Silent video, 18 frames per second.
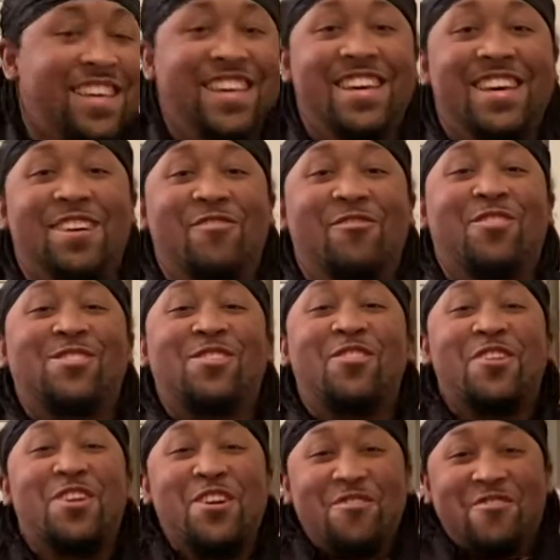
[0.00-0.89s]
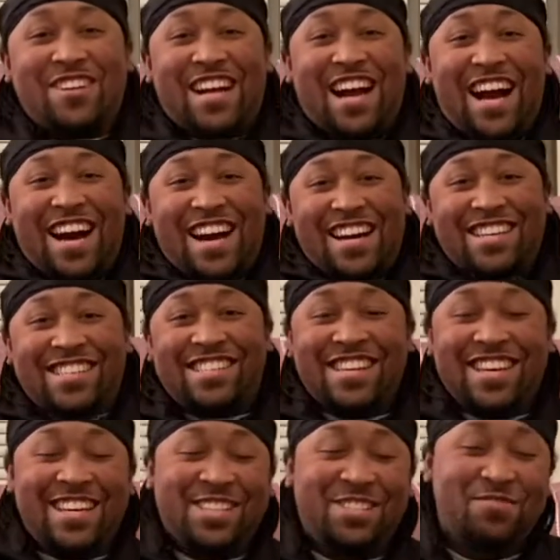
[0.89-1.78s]
What's going on, guys?
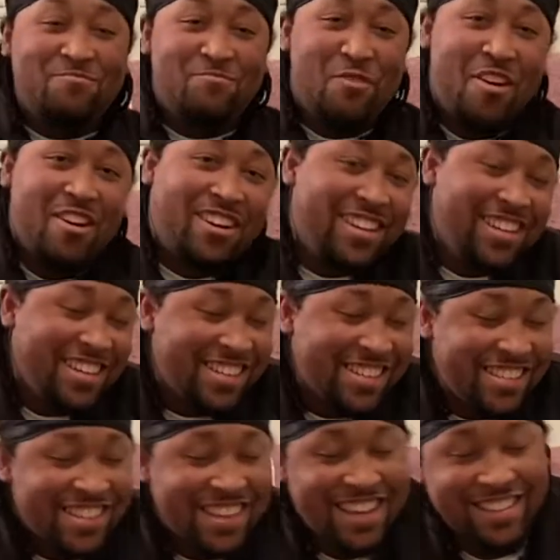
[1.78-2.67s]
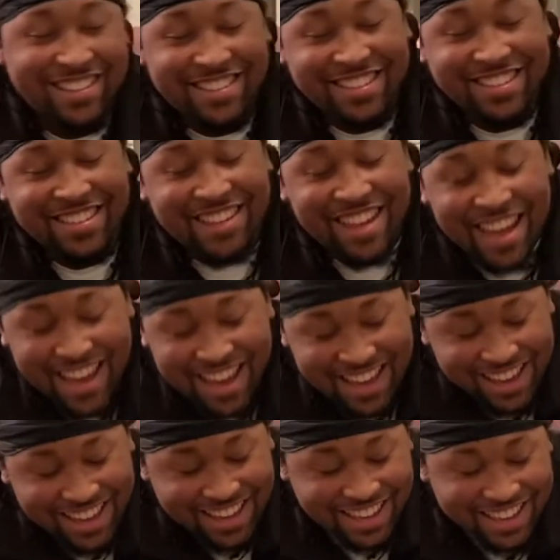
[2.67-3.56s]
It's Marcus, and
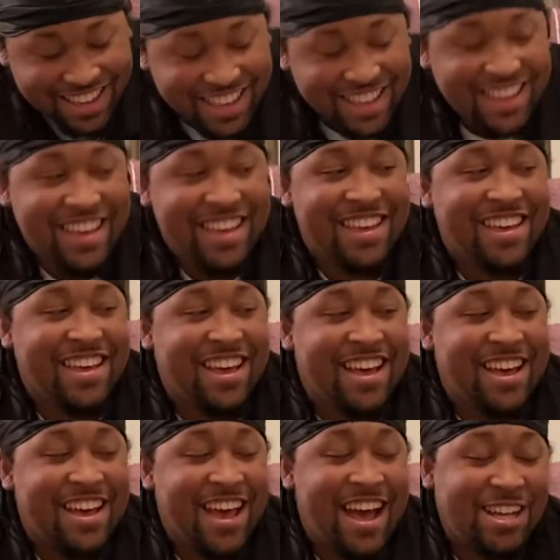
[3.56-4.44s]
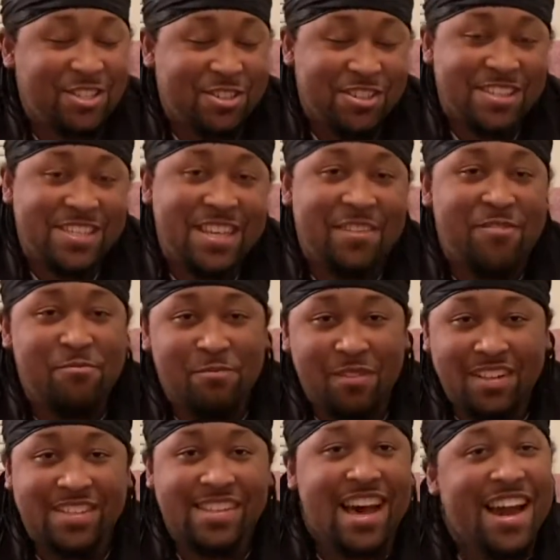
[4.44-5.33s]
today, as you can see from
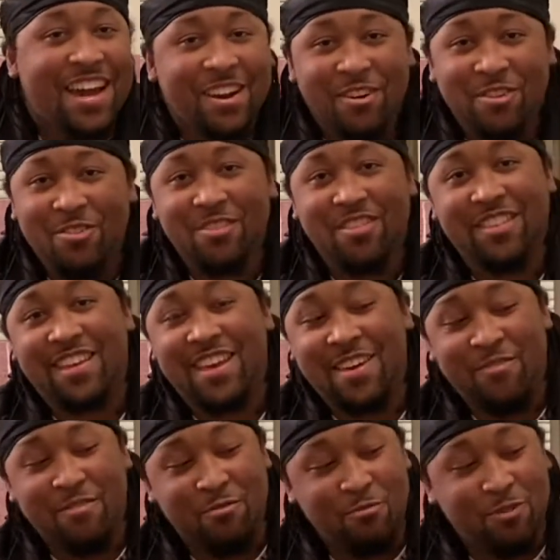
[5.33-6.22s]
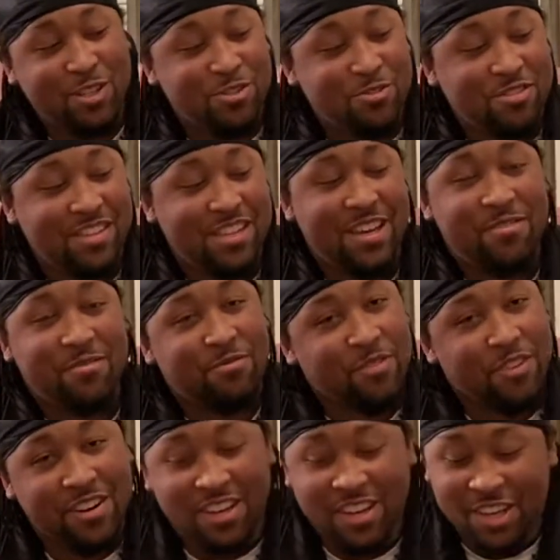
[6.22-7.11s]
the title and from what you see in
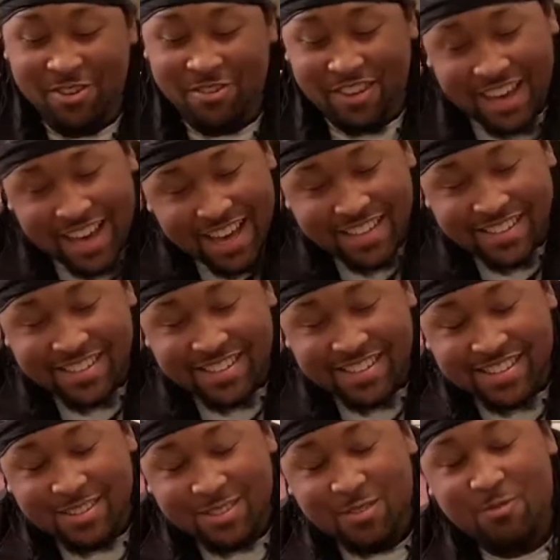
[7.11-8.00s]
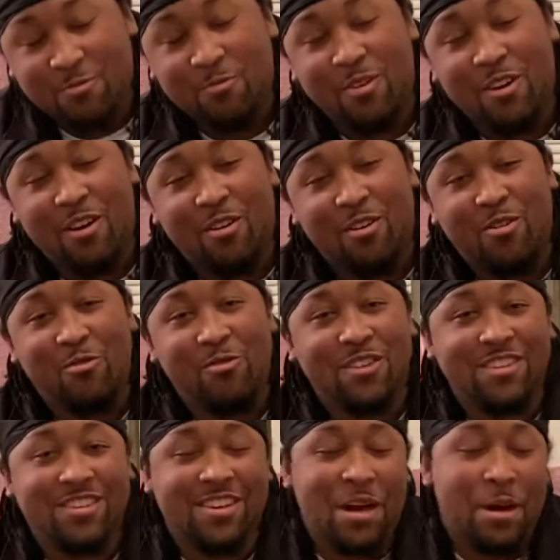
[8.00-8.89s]
front of you, yes, we are
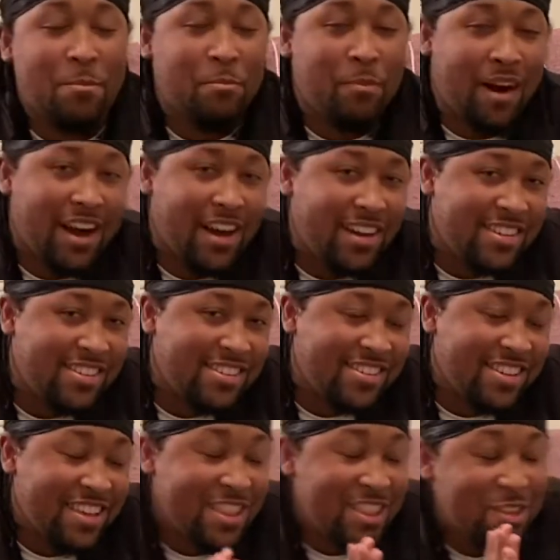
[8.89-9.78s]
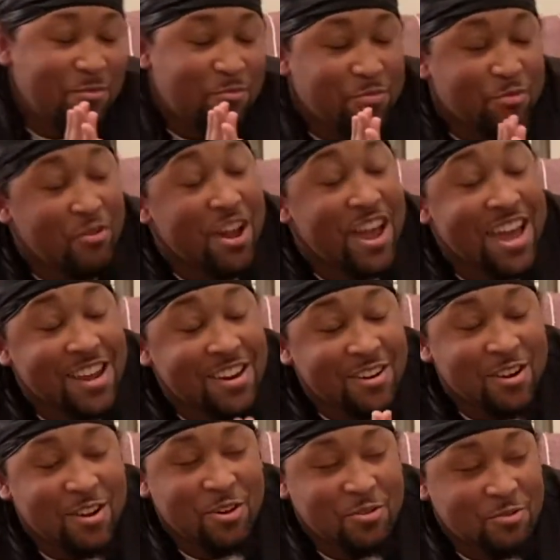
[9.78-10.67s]
going to unbox the brand
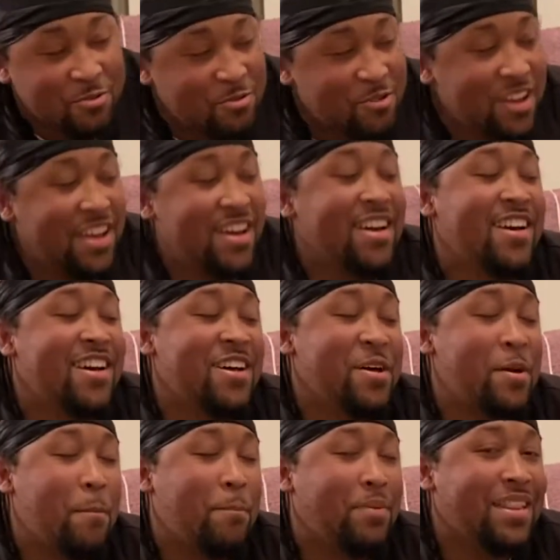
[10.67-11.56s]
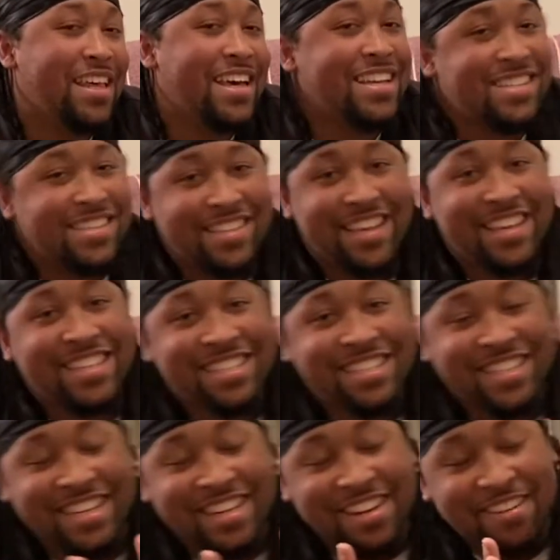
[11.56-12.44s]
new
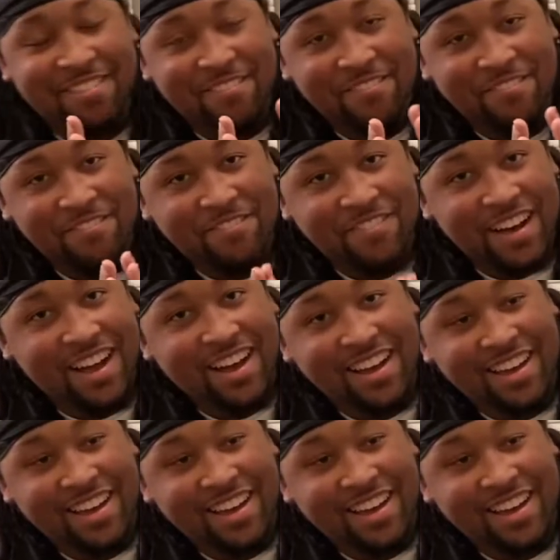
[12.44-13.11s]
PlayStation 5.